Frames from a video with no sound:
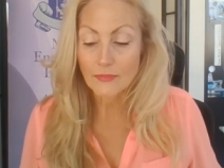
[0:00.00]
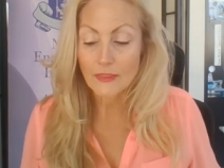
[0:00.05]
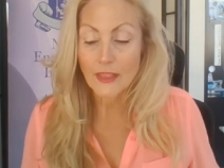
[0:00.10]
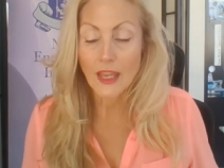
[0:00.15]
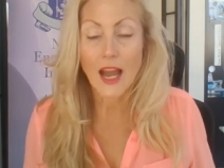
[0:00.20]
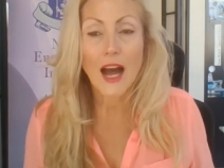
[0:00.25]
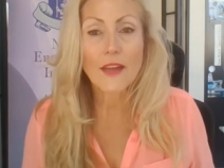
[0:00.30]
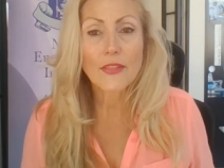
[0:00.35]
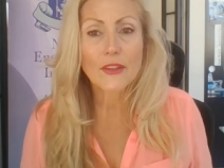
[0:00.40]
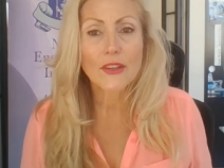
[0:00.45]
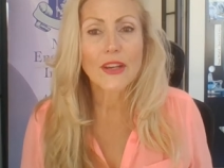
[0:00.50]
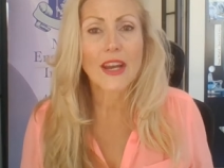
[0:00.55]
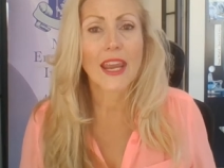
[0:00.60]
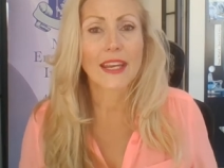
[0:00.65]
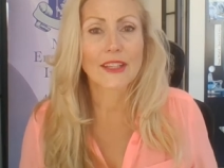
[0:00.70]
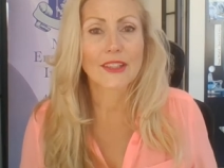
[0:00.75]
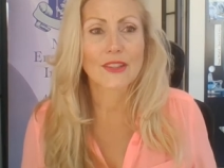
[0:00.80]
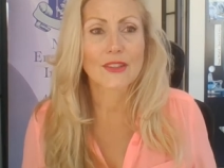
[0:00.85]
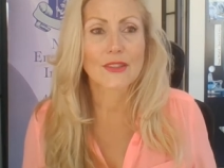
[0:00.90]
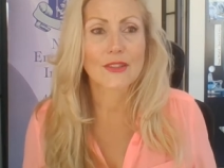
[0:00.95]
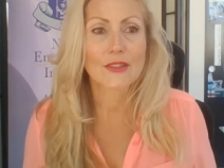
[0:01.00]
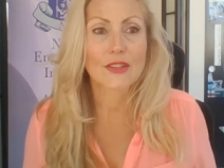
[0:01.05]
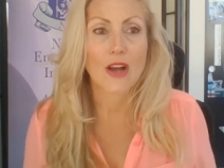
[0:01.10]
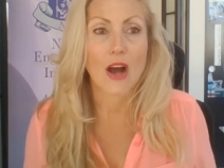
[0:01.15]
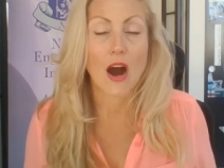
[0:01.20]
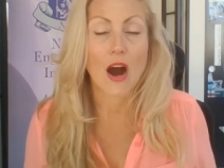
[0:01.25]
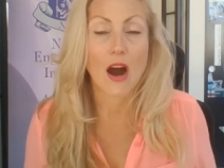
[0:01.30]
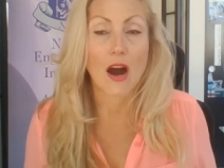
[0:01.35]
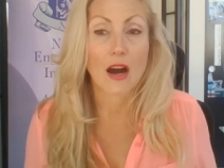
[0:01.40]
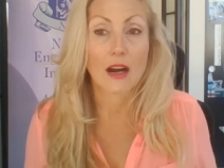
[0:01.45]
Other anchors
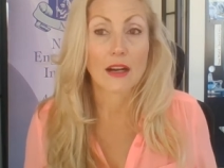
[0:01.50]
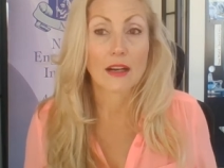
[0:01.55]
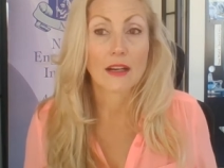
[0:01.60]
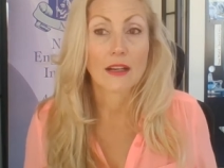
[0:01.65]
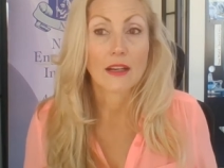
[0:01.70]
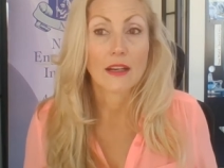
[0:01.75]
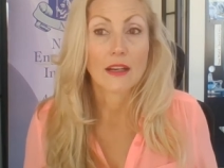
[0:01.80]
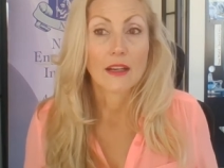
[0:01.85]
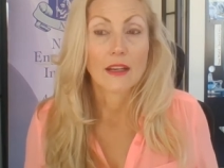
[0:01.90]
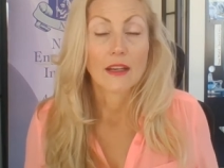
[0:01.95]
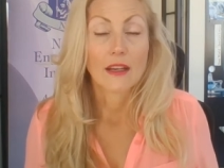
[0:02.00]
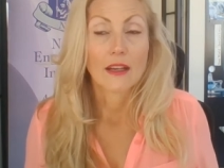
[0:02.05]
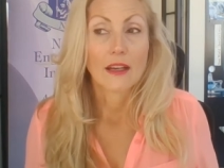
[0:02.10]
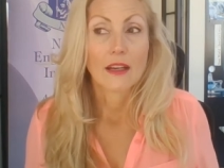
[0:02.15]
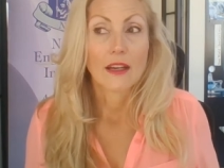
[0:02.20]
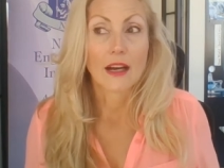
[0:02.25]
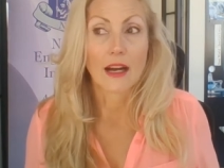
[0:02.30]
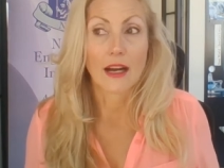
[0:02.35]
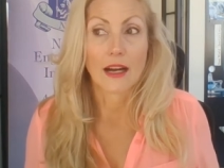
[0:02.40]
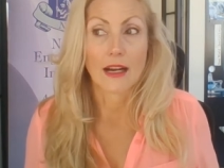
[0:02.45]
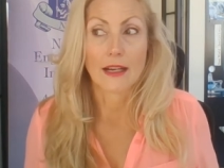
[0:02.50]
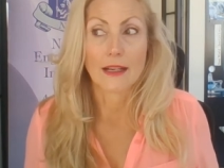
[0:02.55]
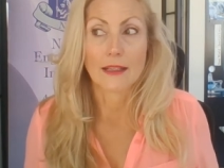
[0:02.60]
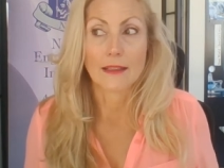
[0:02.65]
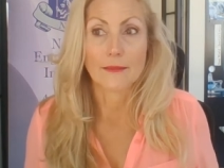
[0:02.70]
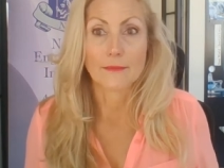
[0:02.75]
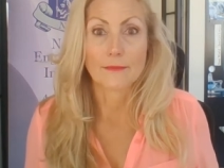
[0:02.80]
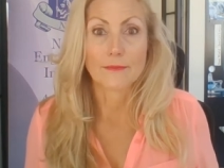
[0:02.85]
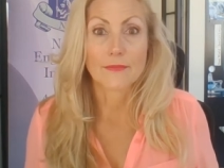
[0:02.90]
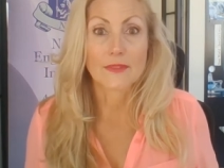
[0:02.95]
are
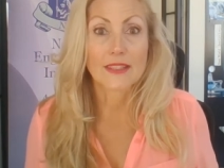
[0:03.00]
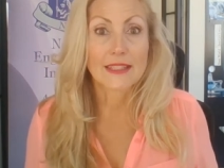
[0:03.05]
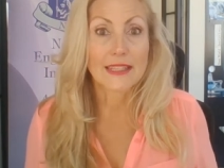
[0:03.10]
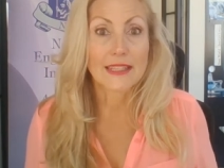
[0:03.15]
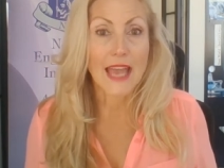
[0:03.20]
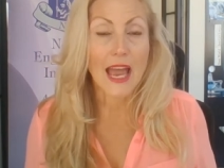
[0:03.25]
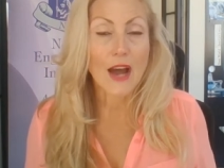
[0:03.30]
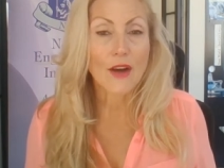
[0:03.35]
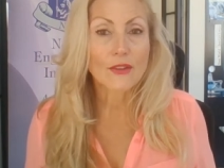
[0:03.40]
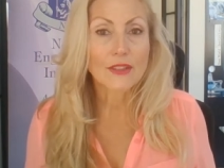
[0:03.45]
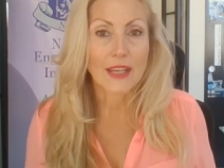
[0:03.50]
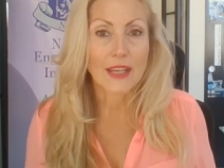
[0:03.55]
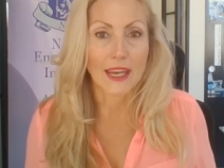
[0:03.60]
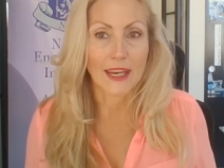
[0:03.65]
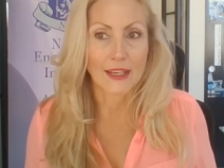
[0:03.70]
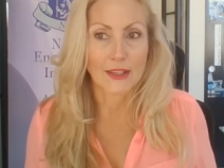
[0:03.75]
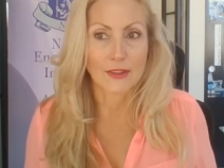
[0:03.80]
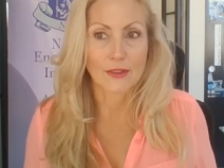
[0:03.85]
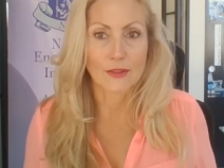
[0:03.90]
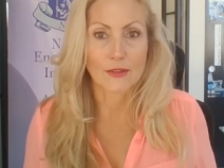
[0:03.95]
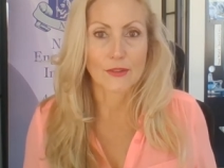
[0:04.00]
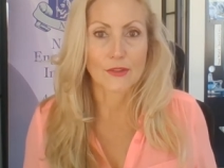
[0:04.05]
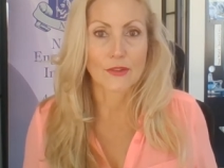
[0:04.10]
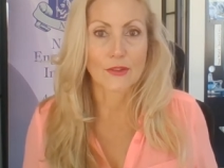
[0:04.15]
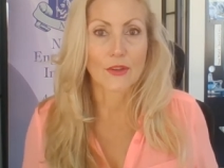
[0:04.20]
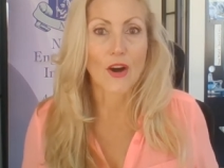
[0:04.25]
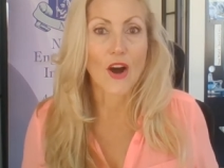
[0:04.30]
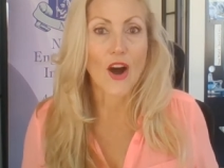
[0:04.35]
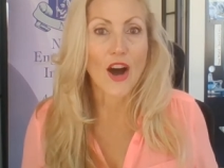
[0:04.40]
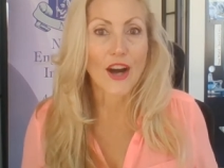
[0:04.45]
sound anchors
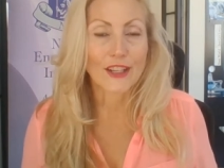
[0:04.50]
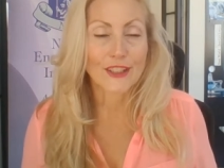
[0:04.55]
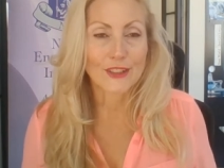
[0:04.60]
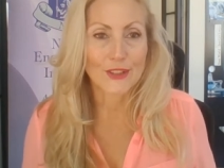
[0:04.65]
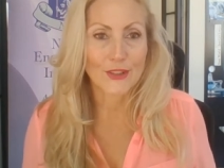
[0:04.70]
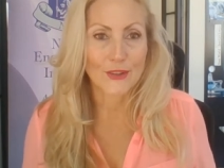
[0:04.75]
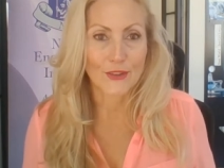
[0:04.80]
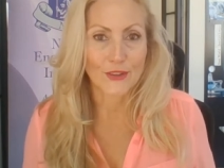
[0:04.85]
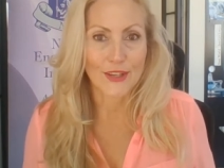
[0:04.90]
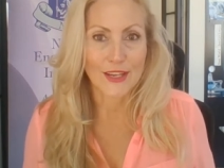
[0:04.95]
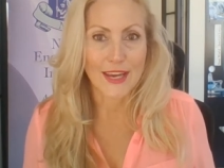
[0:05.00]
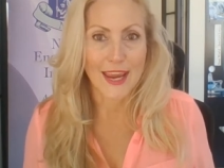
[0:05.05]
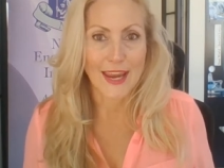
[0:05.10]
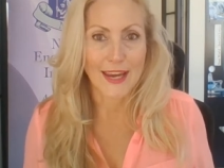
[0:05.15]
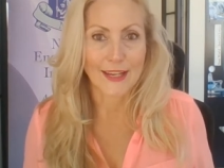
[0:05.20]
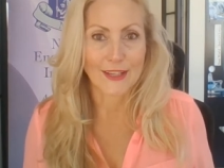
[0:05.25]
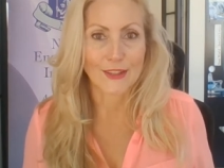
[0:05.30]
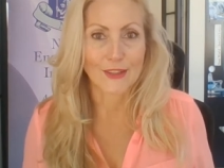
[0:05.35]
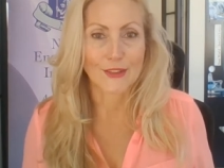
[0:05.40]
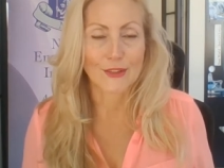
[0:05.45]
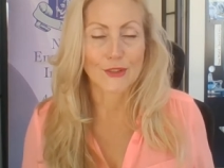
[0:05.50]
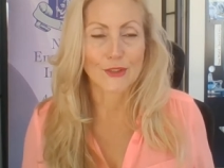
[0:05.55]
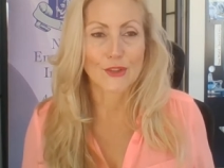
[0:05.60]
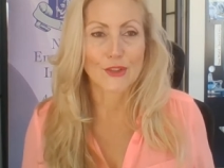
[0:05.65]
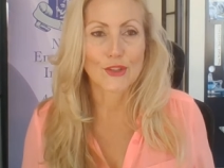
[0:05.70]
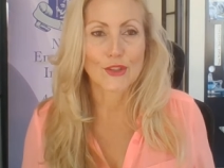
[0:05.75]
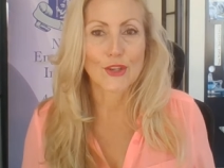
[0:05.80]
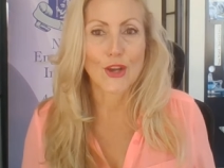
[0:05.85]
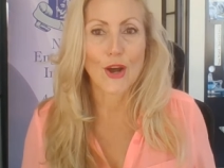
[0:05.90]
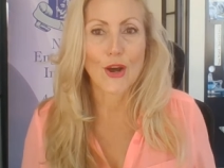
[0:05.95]
or auditory anchors.
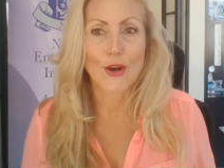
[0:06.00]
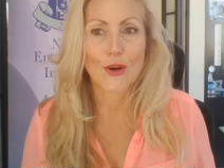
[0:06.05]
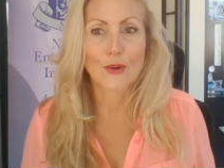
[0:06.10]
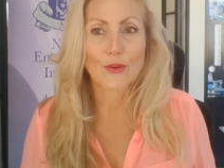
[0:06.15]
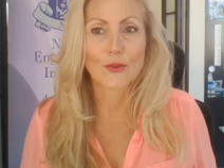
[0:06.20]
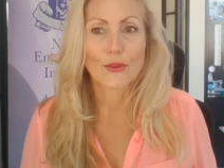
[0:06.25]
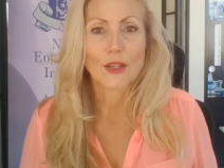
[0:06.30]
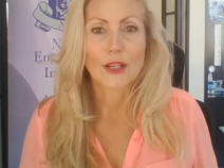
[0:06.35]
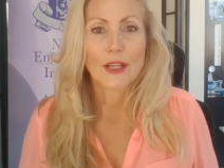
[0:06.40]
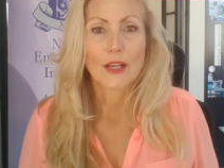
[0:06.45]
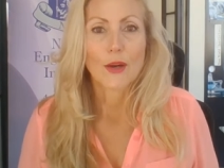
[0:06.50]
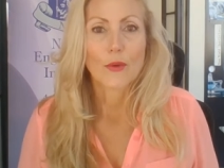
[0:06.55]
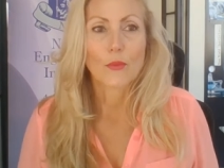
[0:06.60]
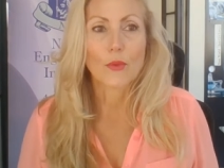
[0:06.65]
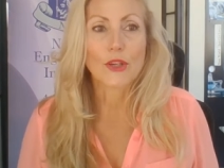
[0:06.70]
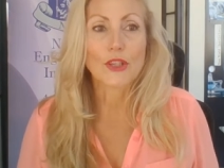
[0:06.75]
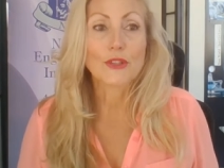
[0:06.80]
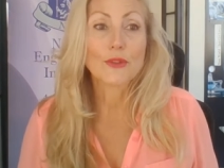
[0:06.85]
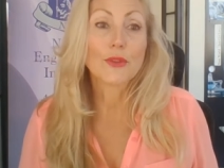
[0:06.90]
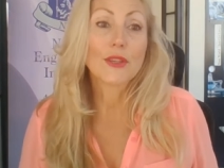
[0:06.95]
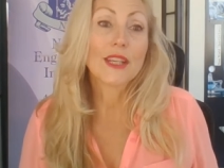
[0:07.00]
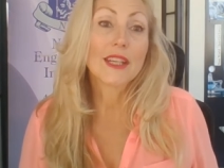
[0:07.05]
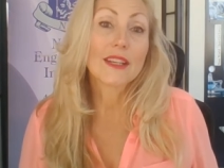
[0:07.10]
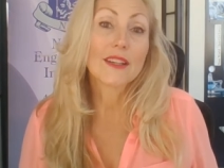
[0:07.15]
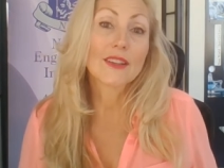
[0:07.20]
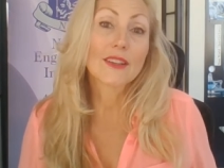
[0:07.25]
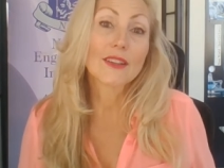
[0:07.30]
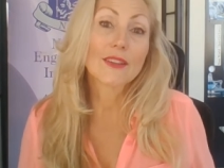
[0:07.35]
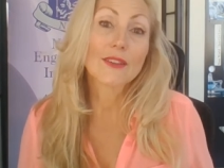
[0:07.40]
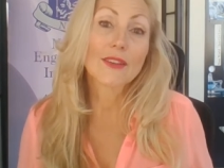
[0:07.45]
So when you
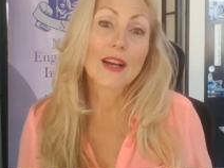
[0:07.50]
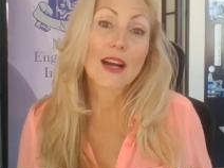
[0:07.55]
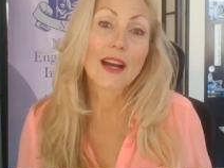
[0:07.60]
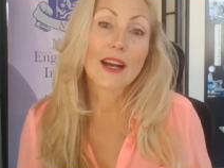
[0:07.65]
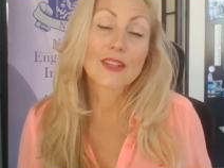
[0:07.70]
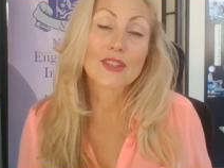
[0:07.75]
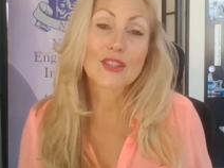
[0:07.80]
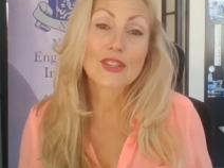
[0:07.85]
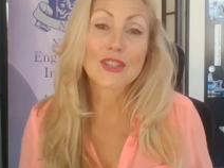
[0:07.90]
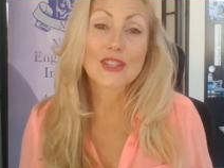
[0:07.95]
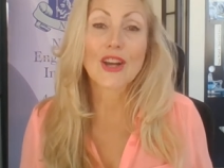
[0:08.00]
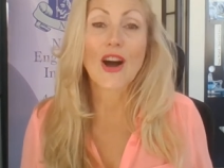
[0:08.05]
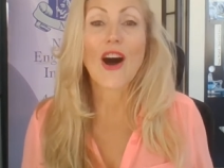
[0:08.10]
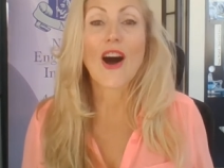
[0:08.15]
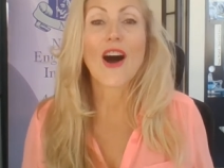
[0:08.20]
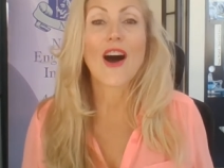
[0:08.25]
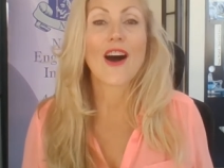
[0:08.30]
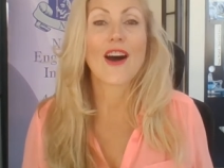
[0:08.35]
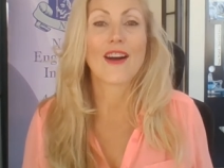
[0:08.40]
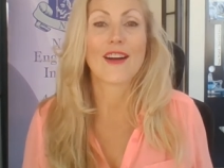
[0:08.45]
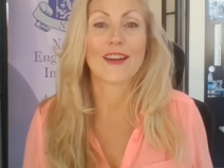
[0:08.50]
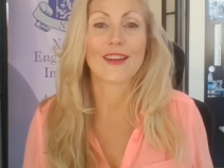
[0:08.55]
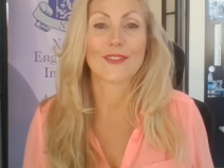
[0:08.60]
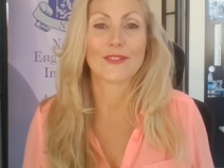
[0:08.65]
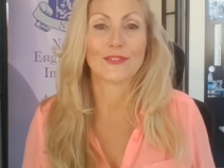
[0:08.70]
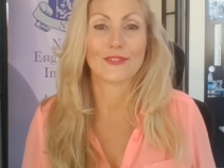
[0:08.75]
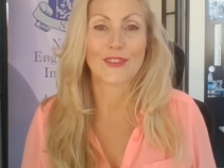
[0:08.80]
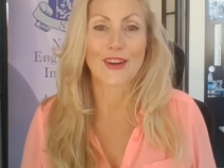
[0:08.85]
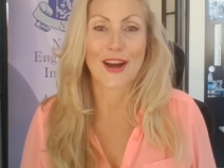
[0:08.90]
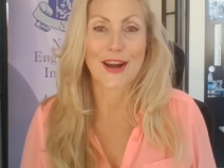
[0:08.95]
hear a song
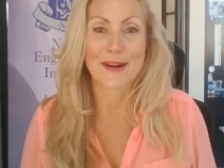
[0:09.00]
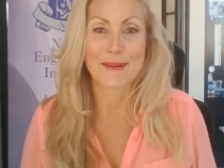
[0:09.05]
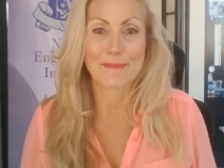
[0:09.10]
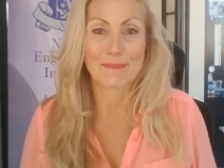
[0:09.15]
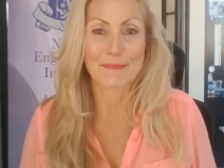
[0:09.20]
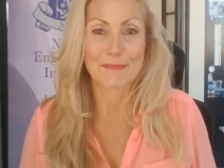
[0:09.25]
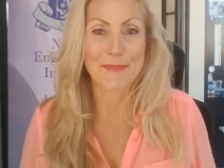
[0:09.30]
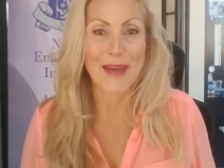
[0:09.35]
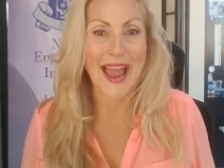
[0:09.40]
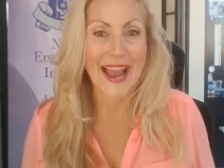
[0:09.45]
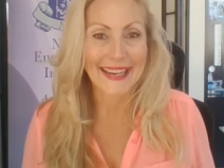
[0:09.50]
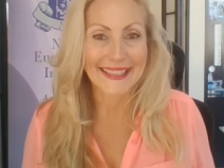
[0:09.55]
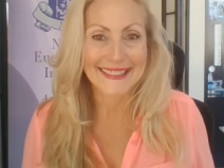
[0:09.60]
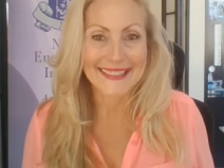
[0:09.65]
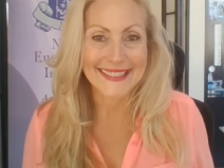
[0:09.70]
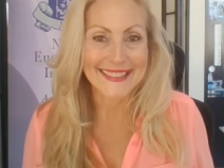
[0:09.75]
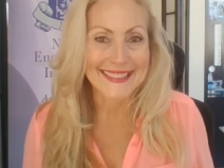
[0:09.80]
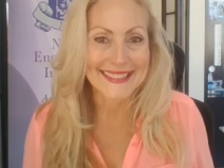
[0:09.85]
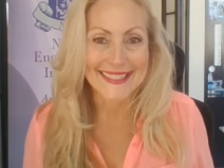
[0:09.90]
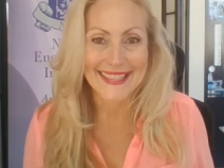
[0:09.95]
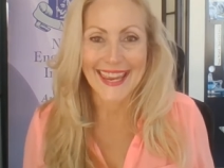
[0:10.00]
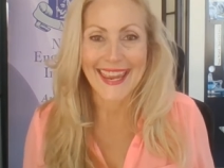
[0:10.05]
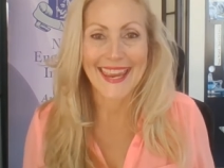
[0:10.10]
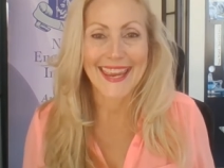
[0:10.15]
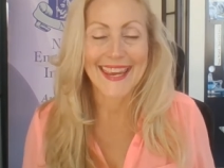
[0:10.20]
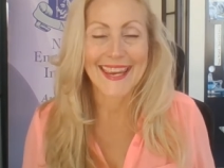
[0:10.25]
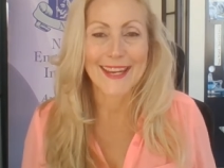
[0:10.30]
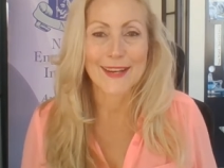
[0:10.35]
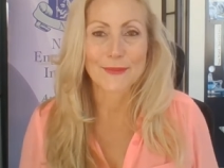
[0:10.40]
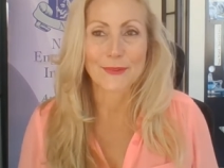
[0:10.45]
from back in the
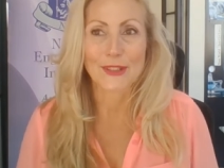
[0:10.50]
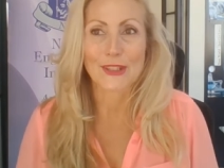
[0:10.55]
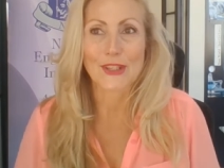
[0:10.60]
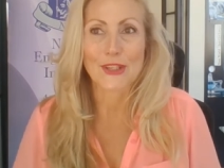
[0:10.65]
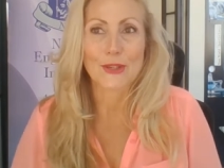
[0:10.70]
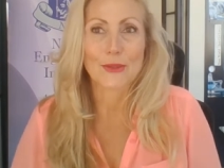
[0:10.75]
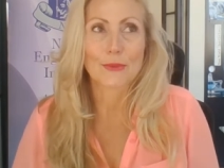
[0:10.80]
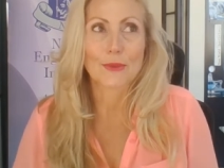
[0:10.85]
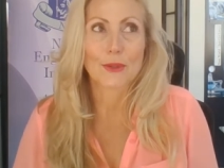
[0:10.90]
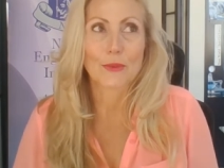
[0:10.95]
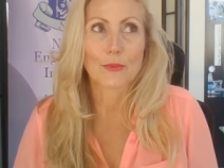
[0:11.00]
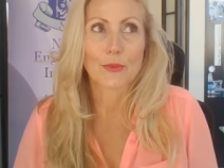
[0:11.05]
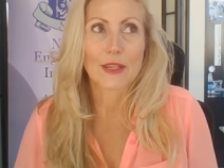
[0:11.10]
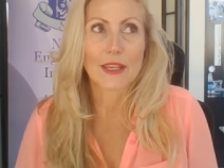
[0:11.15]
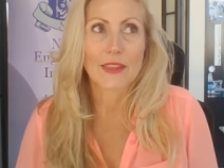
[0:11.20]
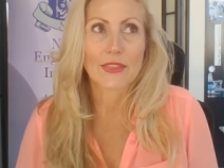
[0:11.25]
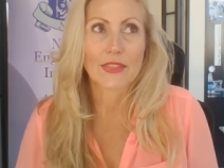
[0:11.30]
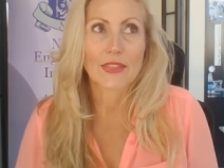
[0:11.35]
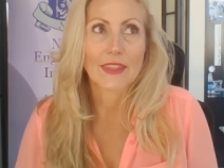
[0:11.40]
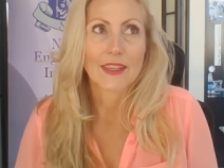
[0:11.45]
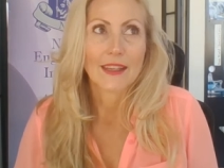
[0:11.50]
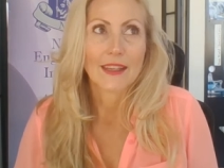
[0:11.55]
day when you were with